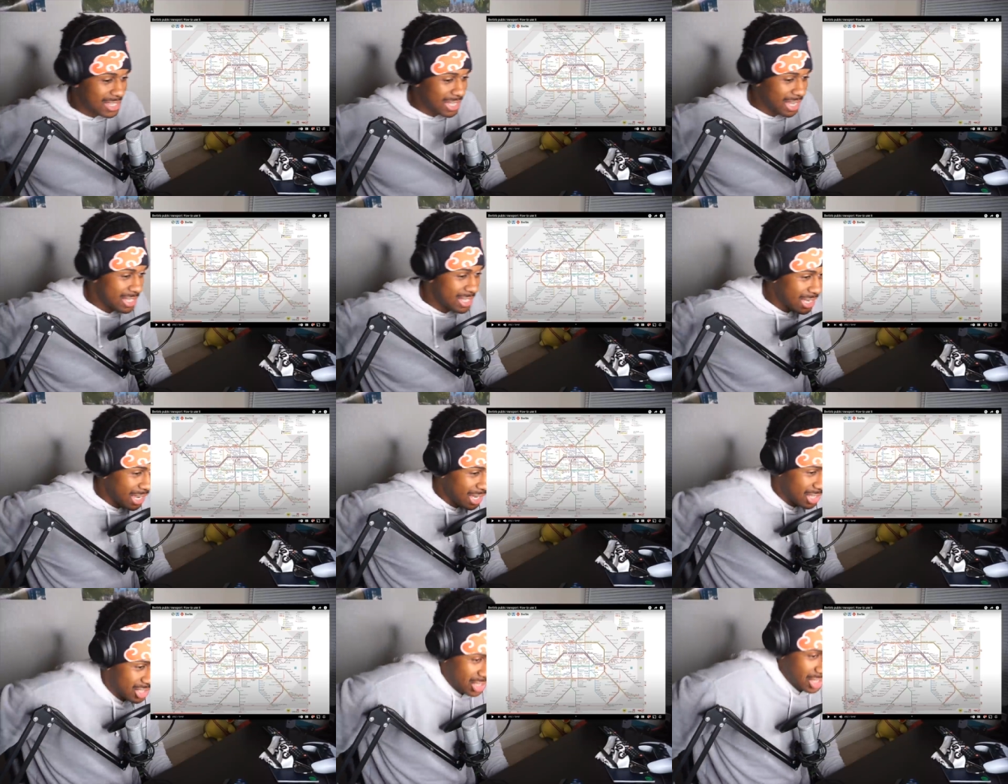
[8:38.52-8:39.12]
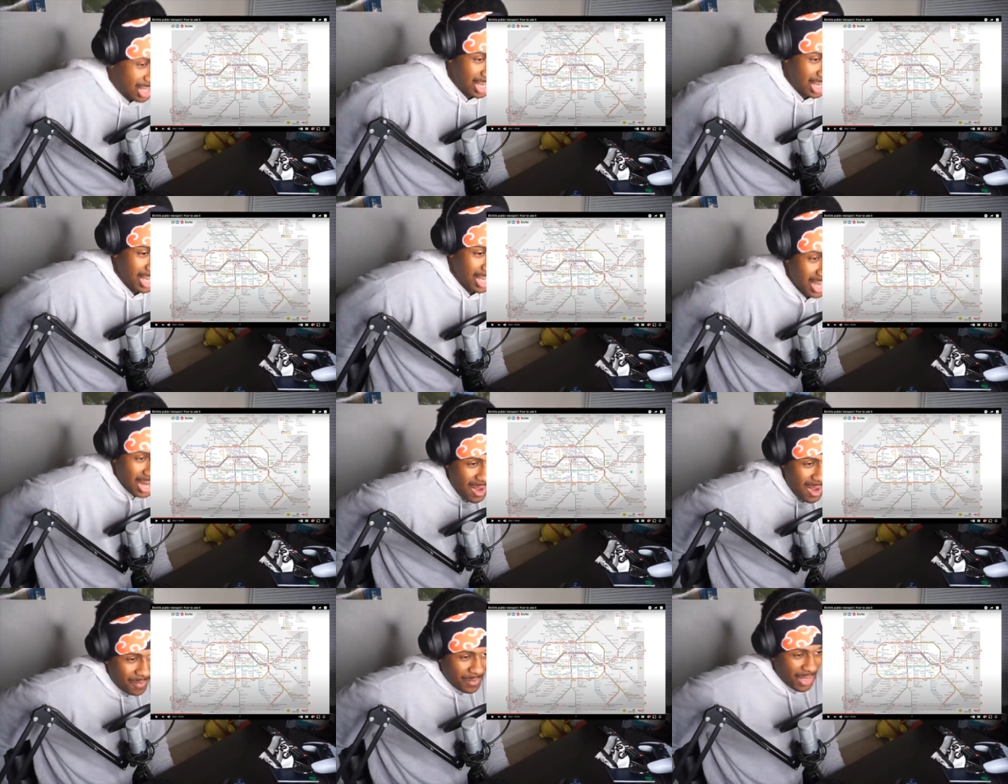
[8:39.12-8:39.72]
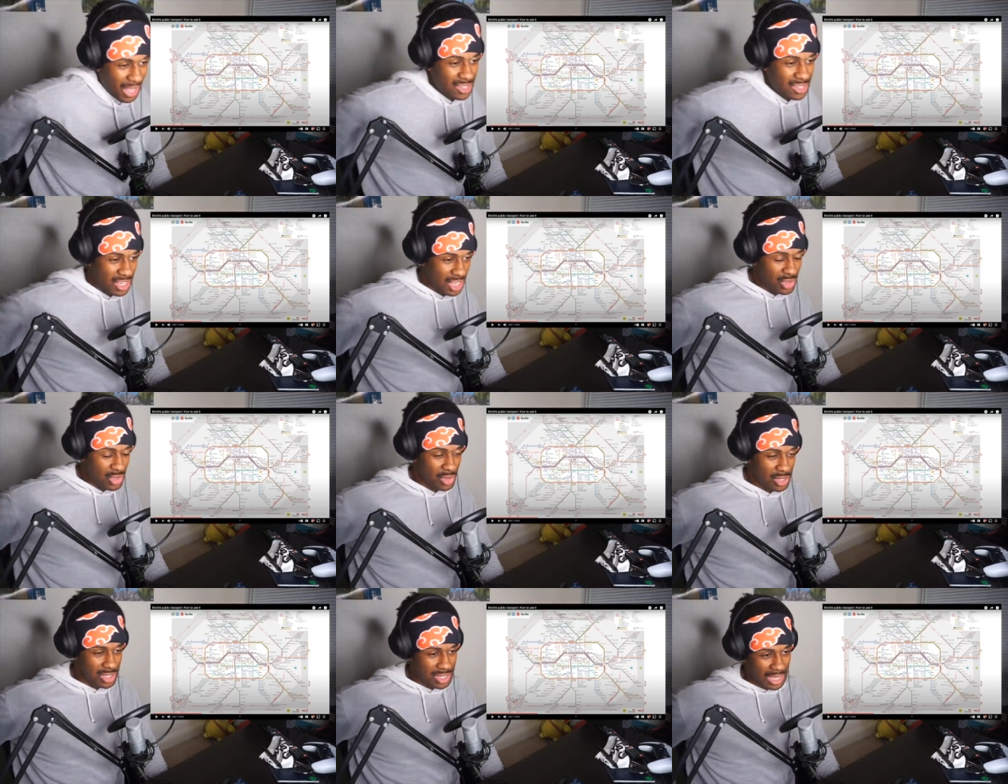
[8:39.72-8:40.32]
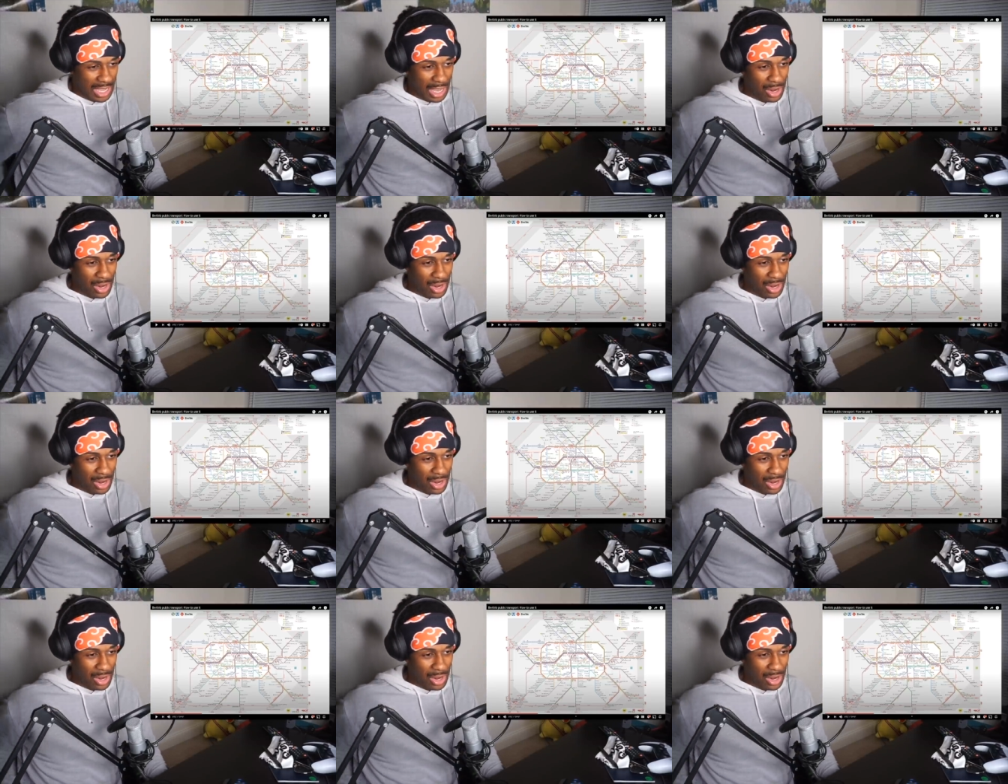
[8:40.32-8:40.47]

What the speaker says: That's interesting.